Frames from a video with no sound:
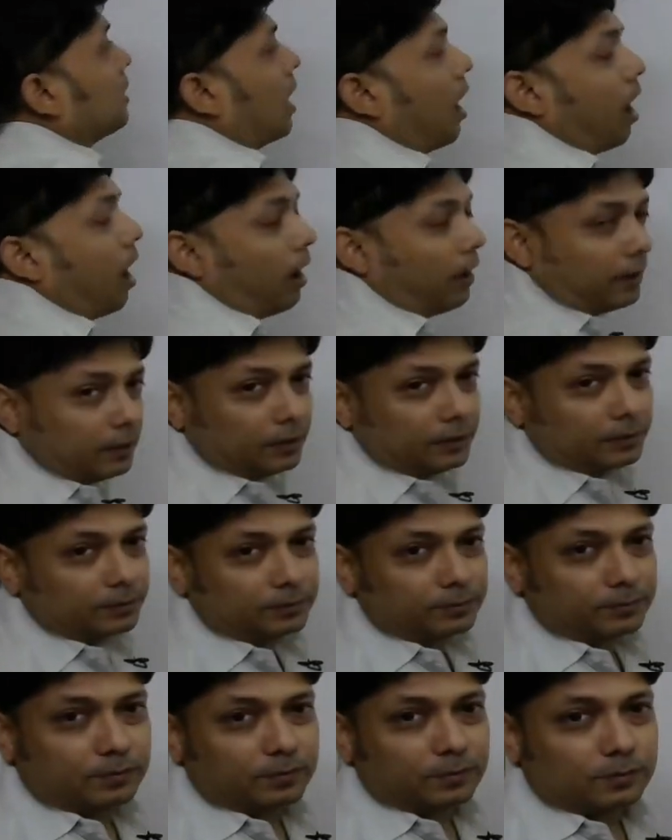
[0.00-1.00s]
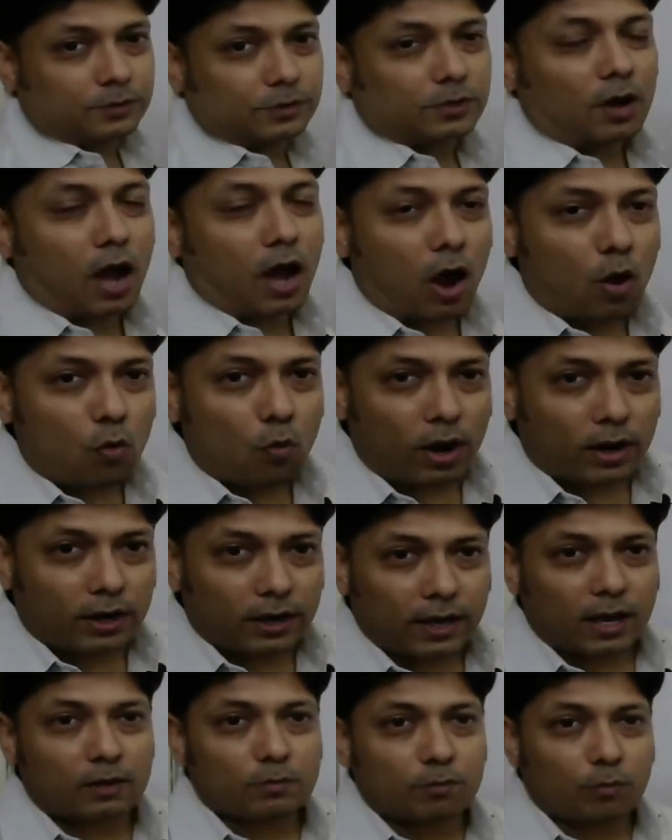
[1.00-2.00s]
I. So how one
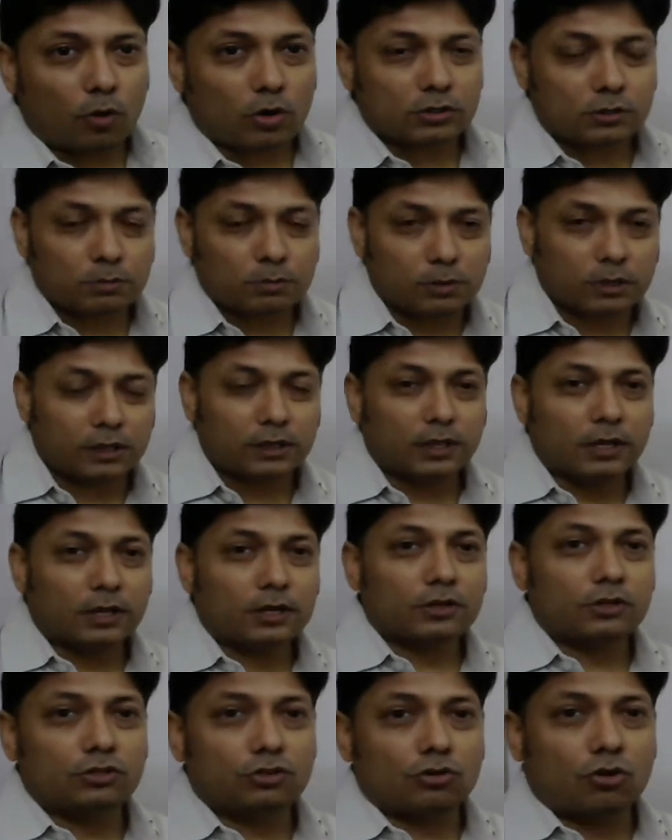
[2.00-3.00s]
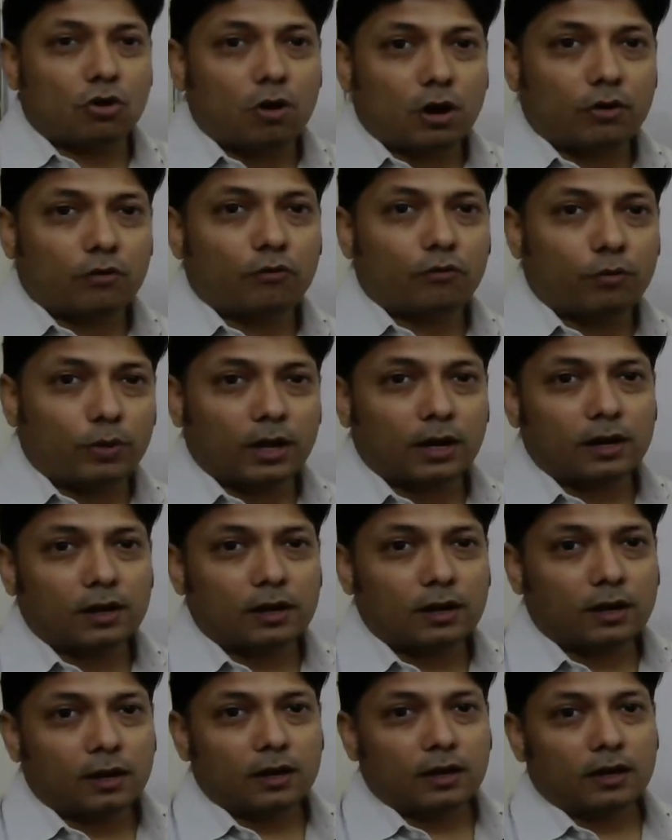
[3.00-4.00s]
can possibly draw a real
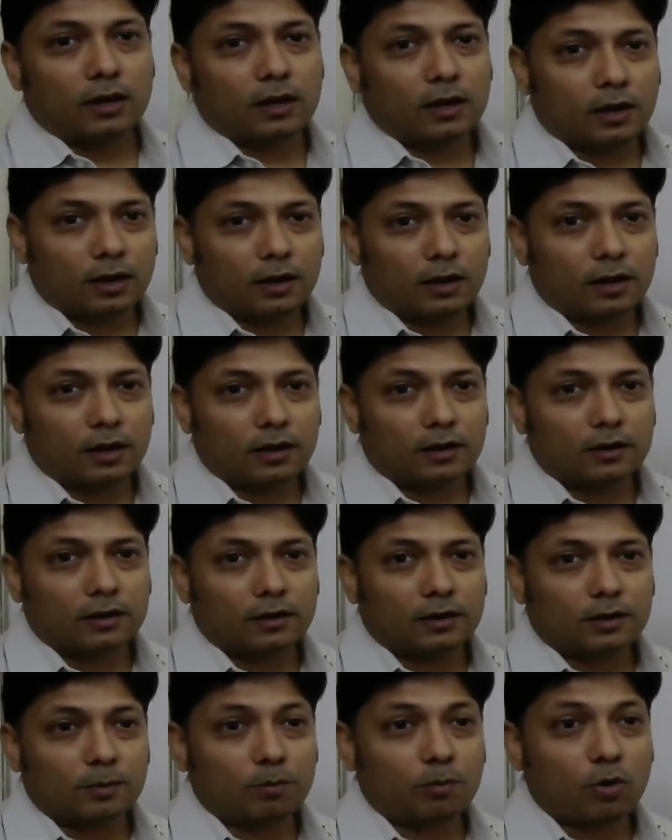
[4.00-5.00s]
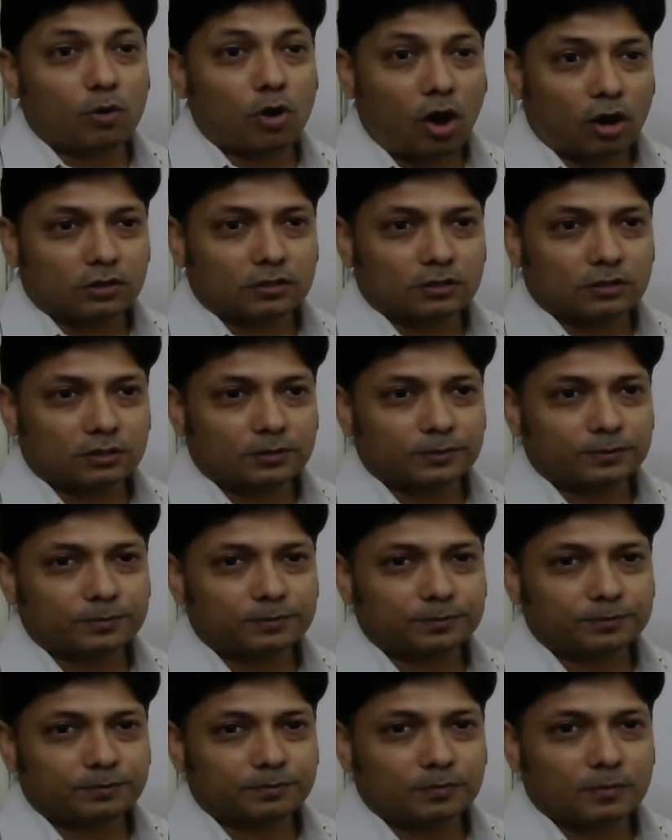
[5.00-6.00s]
plot?
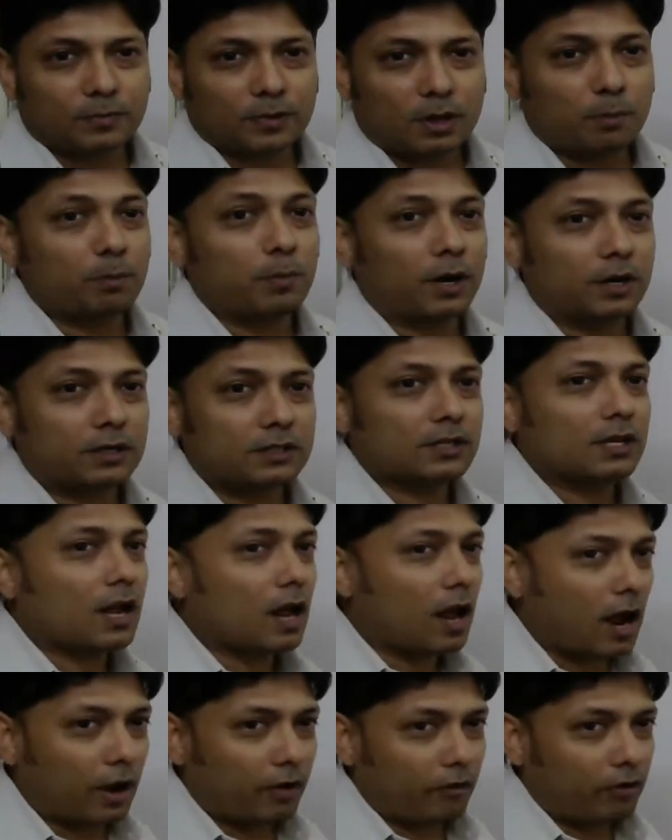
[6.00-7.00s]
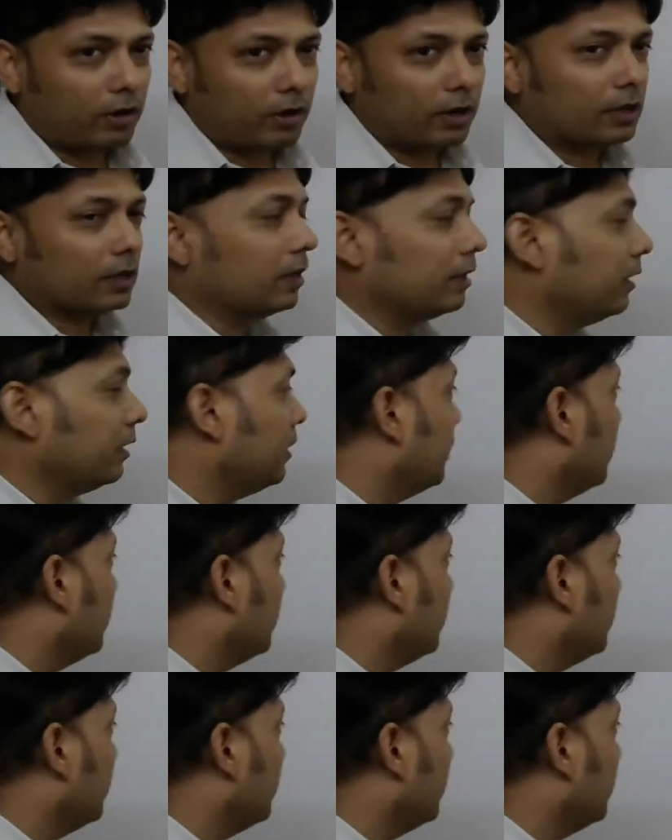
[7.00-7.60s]
But ironically,